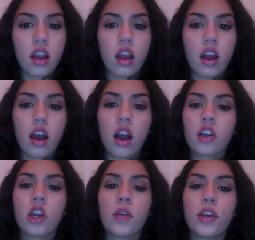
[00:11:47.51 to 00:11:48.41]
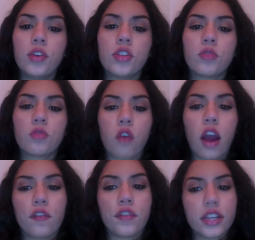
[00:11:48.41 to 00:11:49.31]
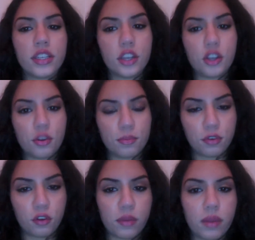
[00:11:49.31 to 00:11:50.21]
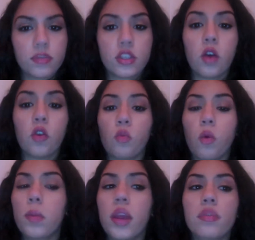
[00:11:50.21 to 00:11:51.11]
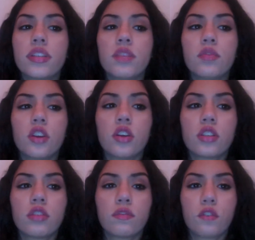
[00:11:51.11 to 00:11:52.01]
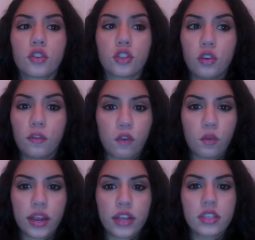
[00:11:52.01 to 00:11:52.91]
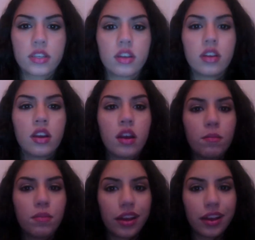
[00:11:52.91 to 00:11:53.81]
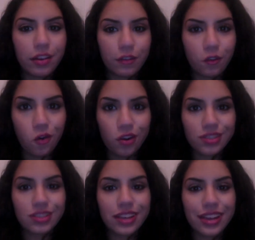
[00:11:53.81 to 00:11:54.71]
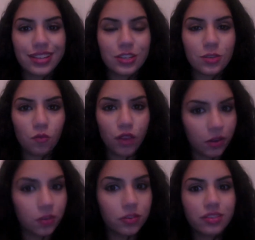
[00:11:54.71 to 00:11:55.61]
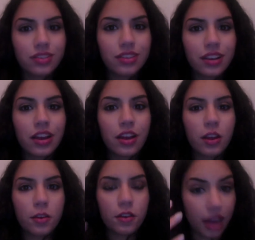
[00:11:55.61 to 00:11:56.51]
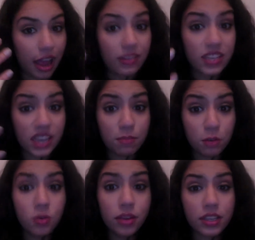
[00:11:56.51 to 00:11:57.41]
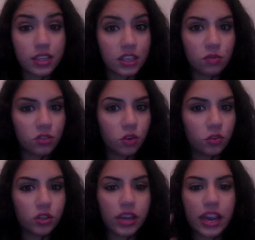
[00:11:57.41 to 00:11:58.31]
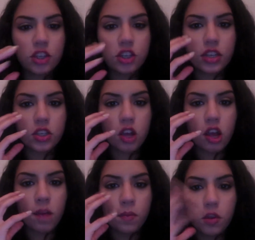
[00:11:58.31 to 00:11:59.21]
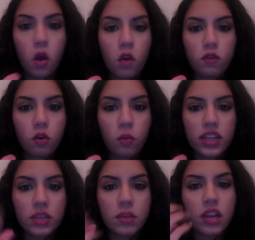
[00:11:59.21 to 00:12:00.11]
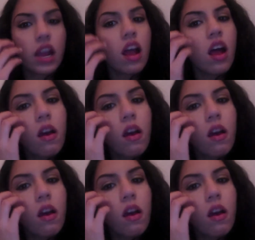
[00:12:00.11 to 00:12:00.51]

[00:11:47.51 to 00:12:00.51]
ongoing use is required for continued improvement. So you won't be able to see results for two to four weeks, but of course it's wrinkles. You're going to have to keep doing it to see results. You can't just go four weeks and be like, oh,